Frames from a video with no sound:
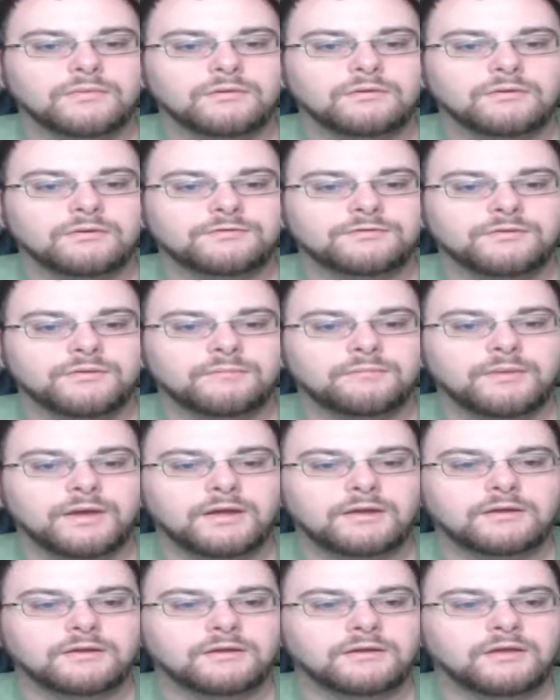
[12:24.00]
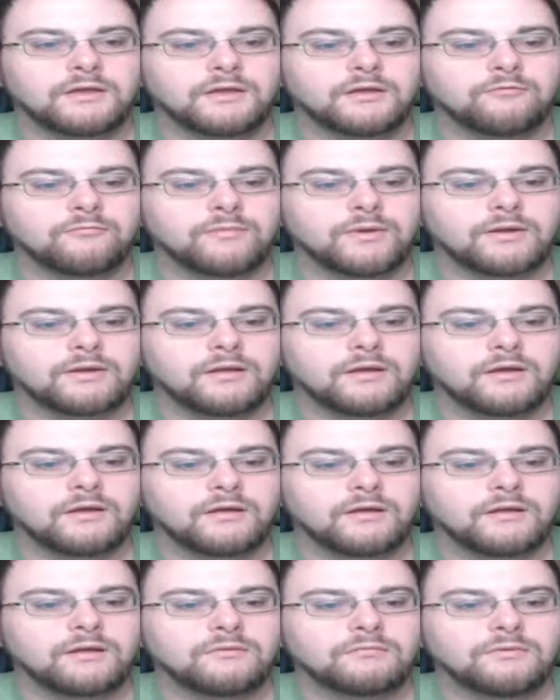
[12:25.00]
What's the matter, King of Man?
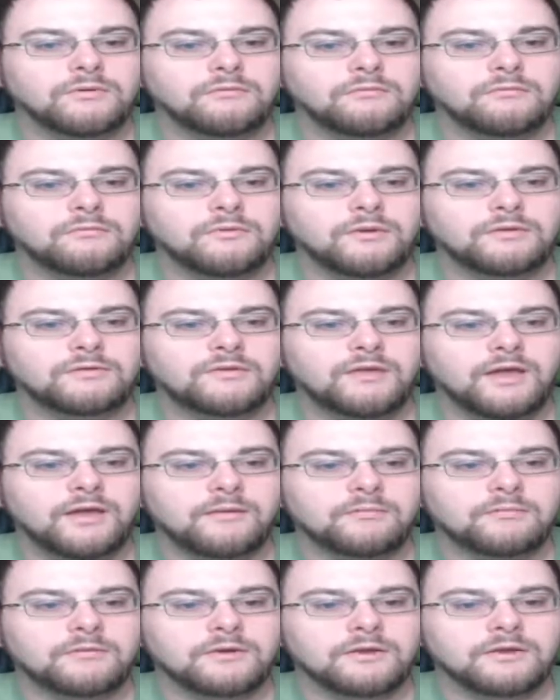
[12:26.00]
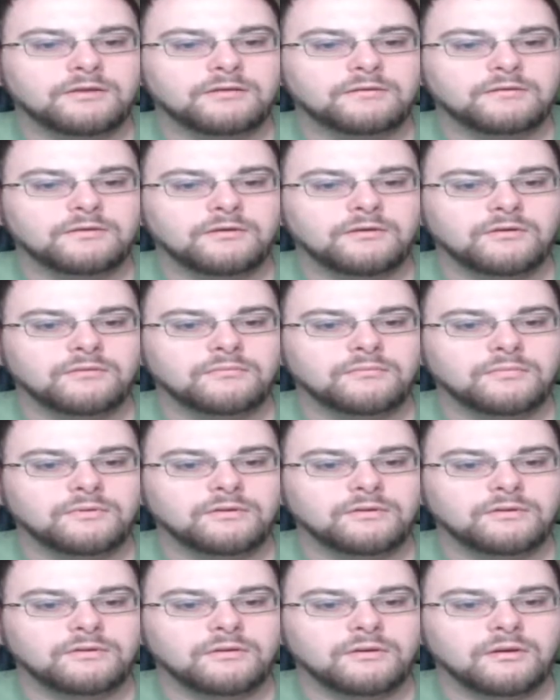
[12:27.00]
Oh, what's happening to him?
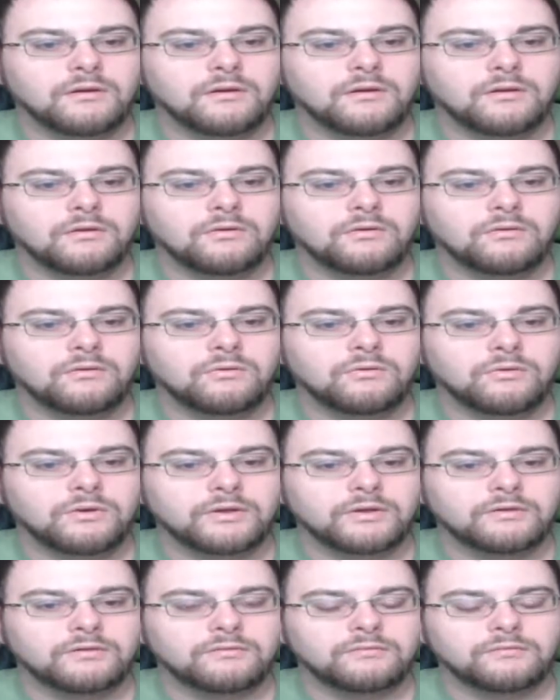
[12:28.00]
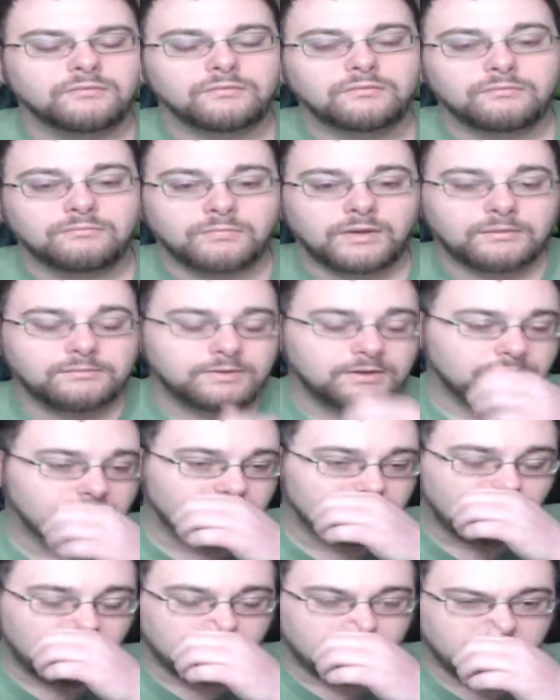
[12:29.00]
Oh, he maybe he's
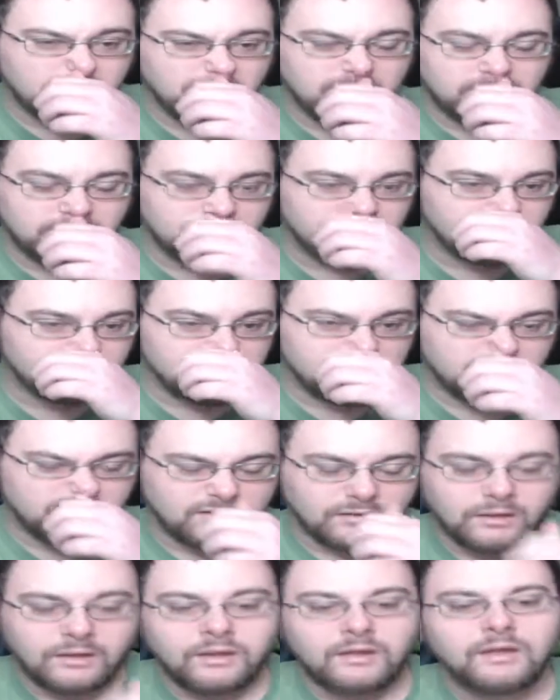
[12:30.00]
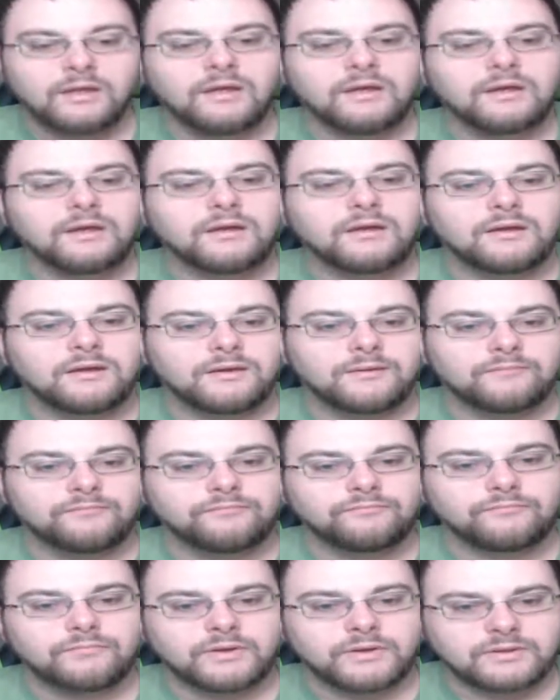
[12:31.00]
not blind after all.
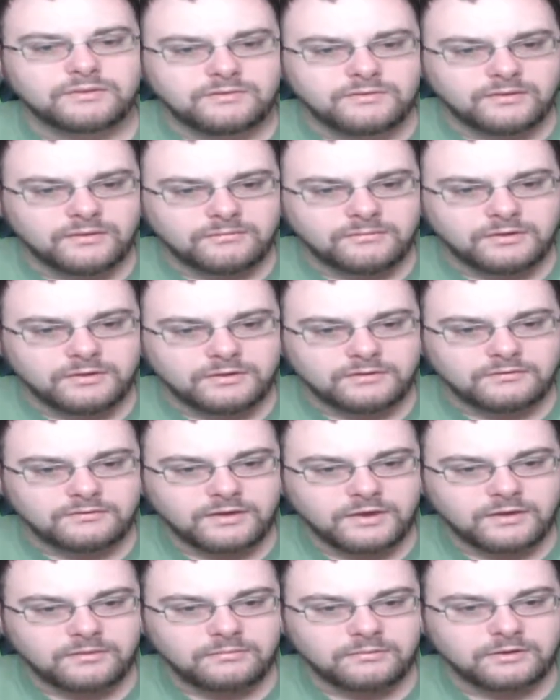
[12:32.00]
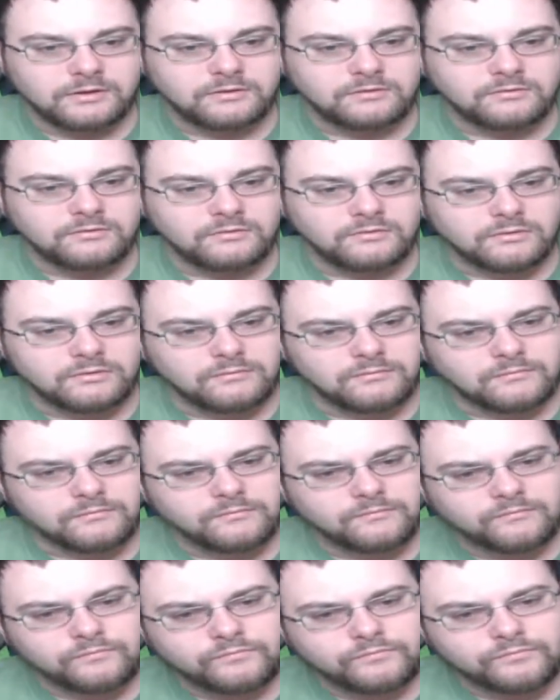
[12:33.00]
Um, but something is happening to him.
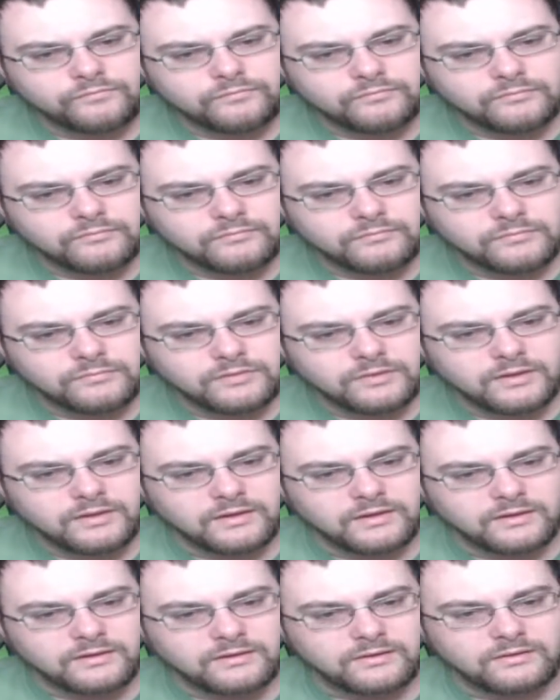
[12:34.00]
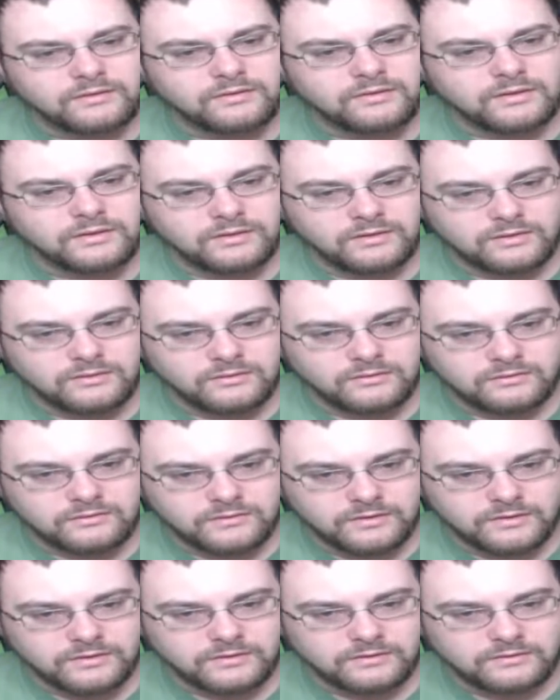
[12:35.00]
The hell? It looks
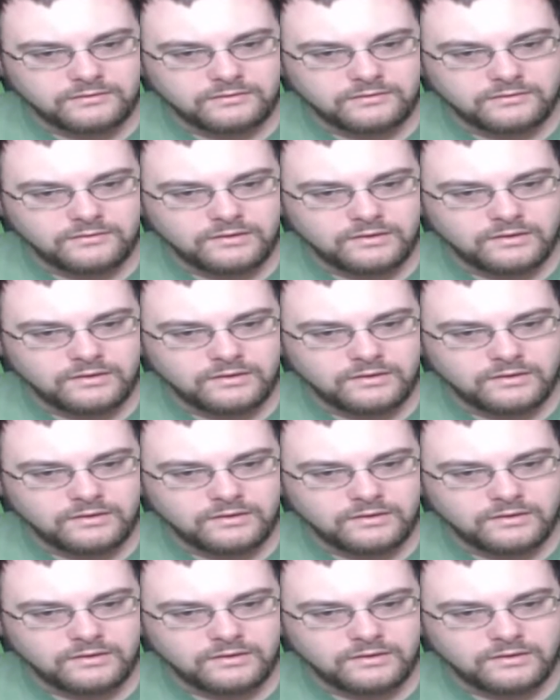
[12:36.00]
like he's